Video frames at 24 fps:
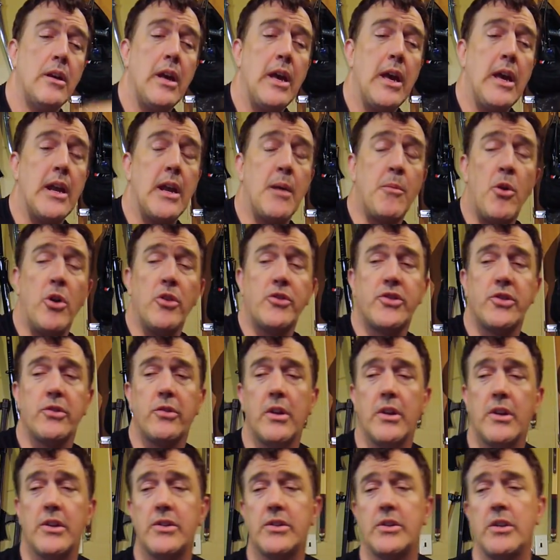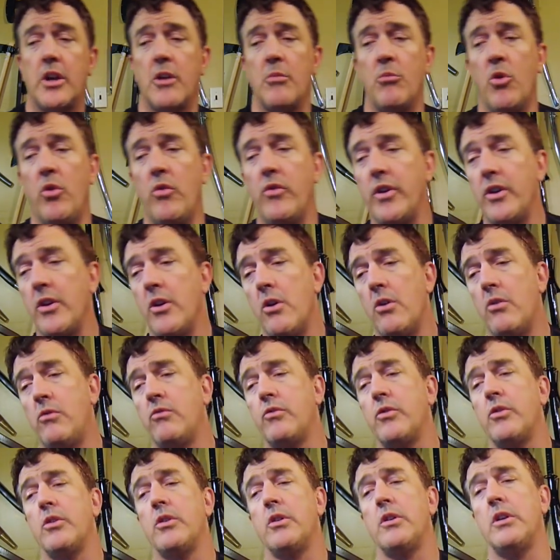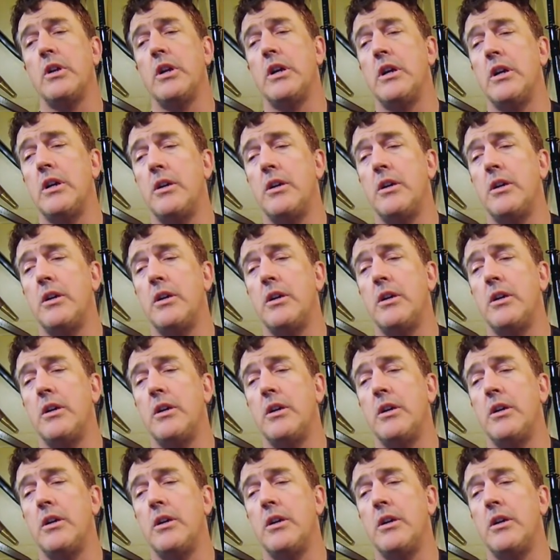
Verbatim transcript: And I'm also going to start moving over,